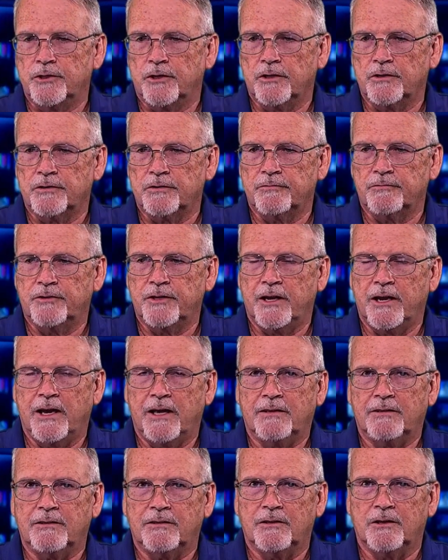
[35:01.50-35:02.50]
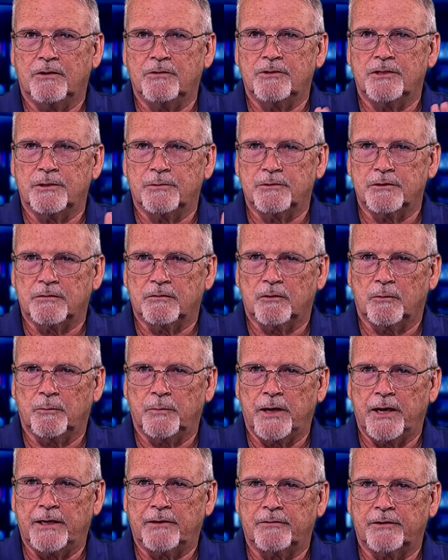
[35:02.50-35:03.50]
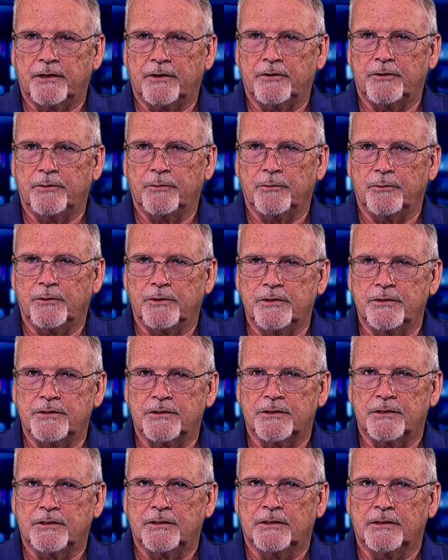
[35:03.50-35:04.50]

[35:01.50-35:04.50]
Jaws of Death. You notice there was a little background noise,